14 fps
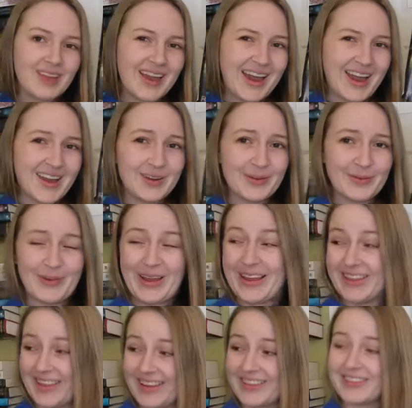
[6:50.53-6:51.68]
I had to wait
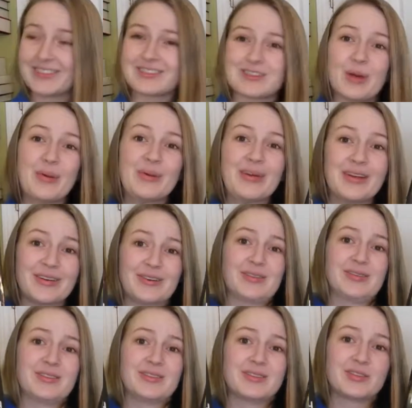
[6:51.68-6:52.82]
like 2
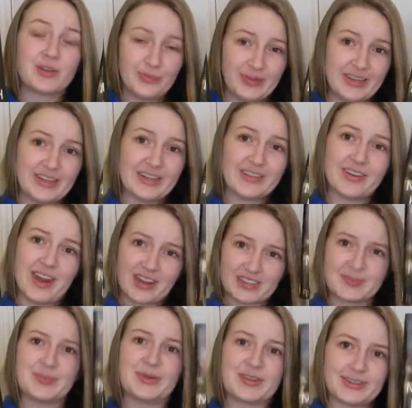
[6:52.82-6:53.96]
years to read the next
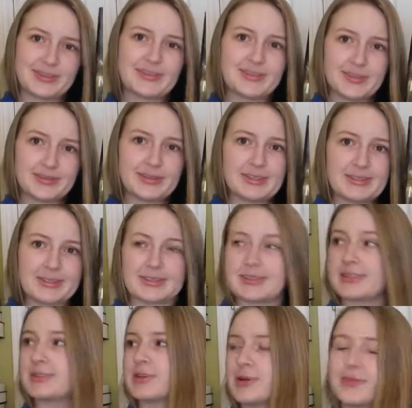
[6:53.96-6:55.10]
book in the series because
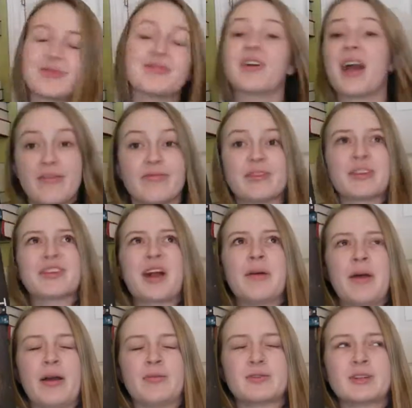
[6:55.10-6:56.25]
it took forever to come
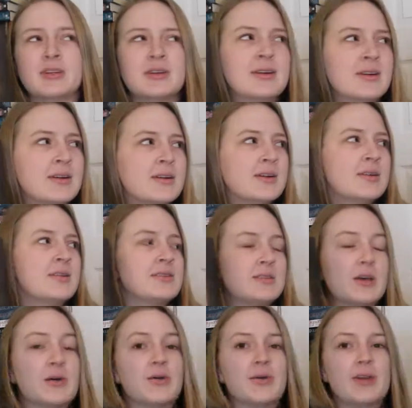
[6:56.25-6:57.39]
out.
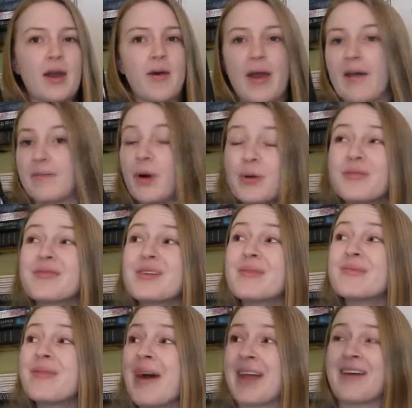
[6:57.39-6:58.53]
So now I have both of
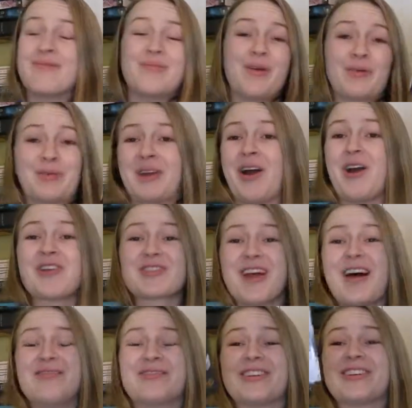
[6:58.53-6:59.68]
them. I have both in
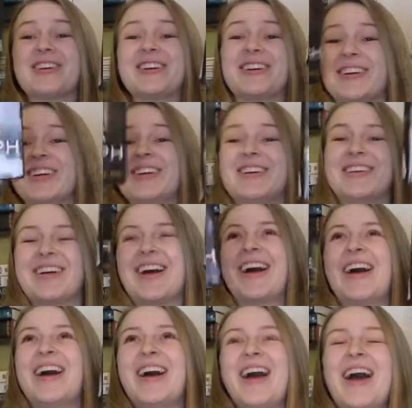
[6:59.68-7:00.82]
hardcover.
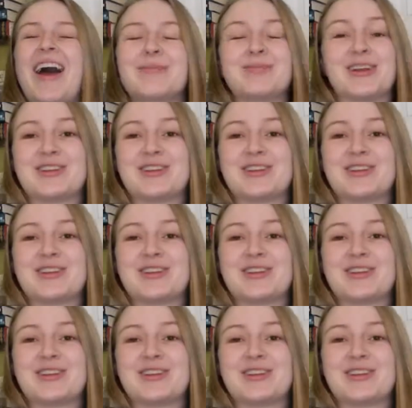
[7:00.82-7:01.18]
I